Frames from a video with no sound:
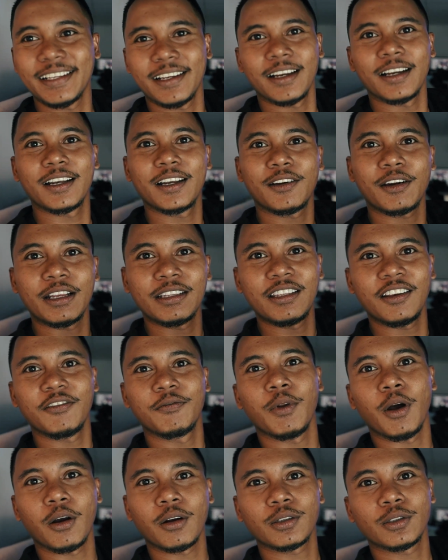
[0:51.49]
Yeah, creative
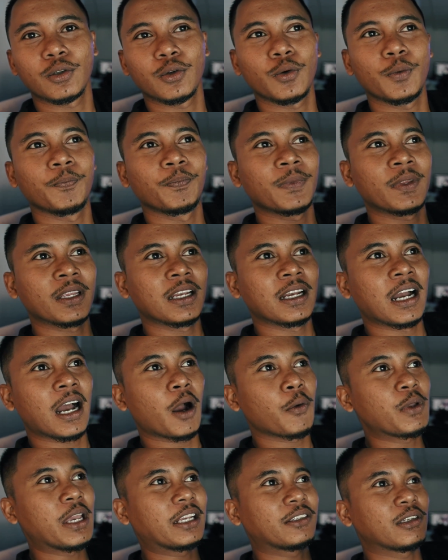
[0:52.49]
block. So
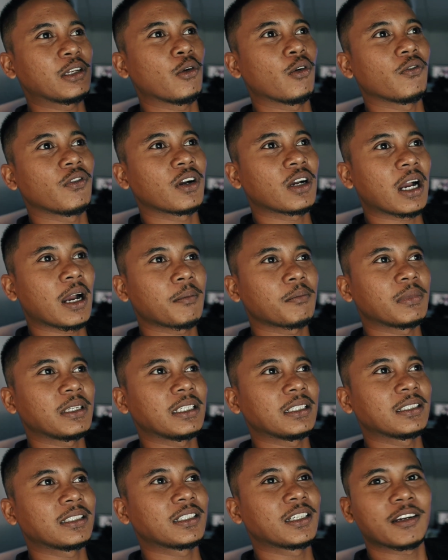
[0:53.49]
how we actually overcome
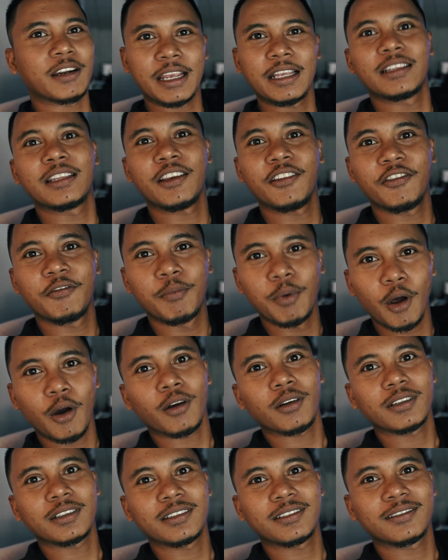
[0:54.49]
this creative
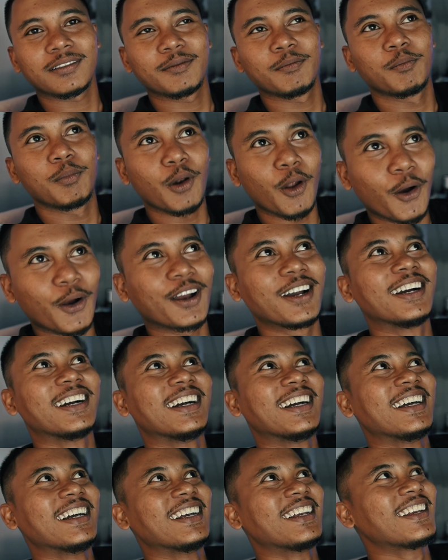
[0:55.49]
block.
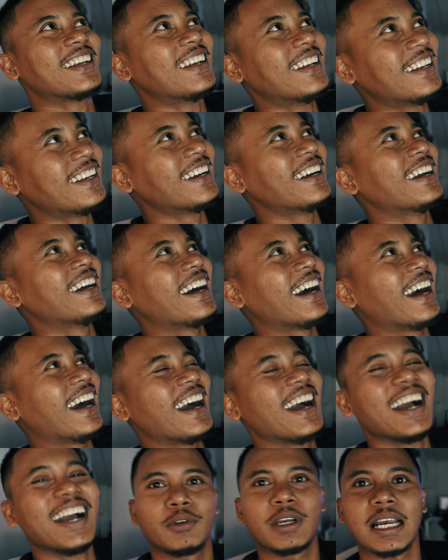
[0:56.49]

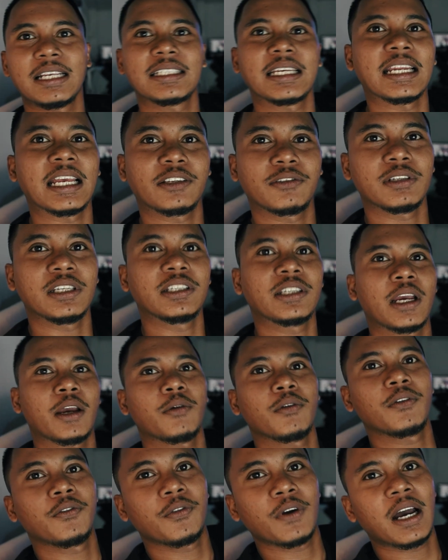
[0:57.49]
You guys can actually
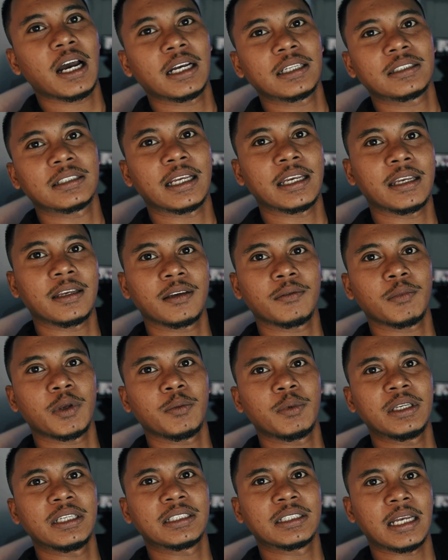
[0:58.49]
share with us like
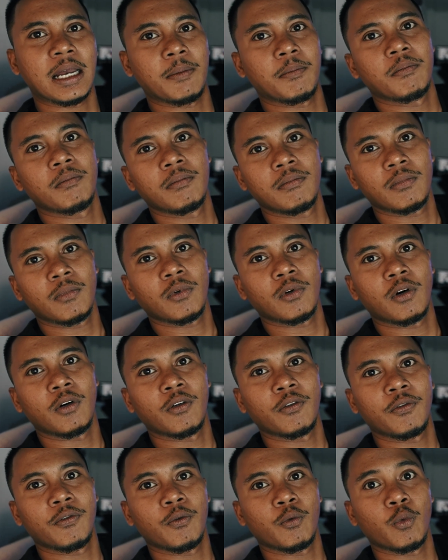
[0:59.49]
maybe some
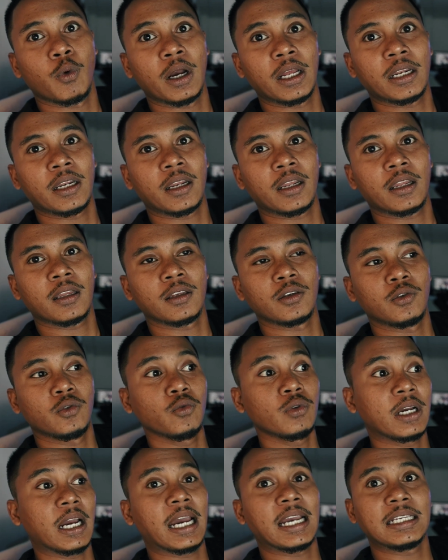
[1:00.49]
of what
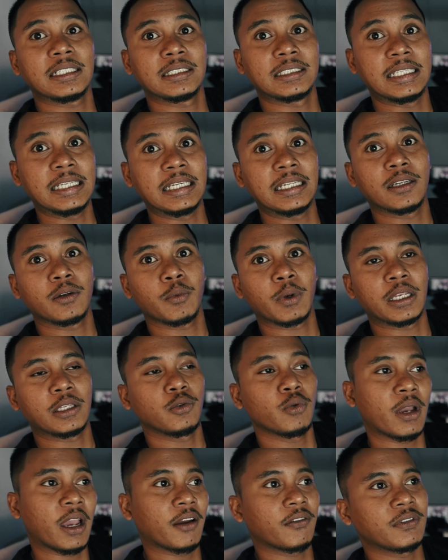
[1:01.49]
you guys did when
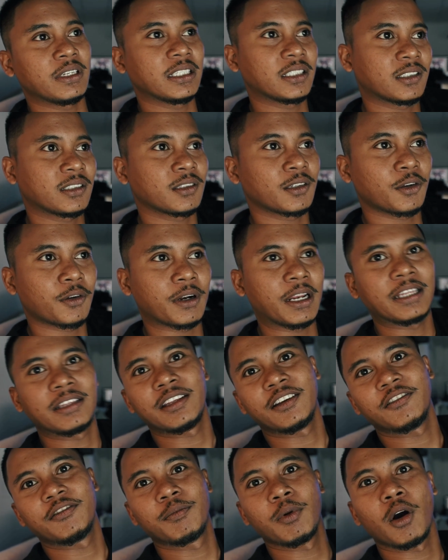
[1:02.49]
you have this
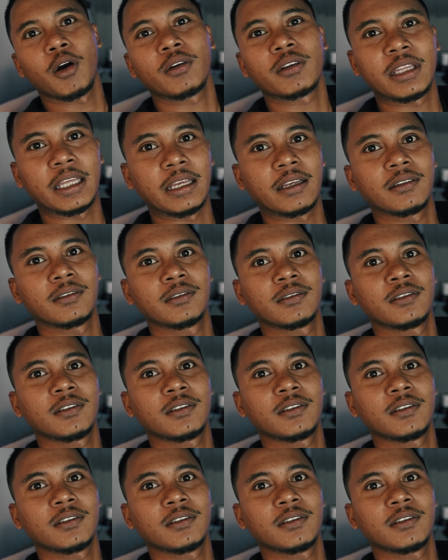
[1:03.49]
creative block thing.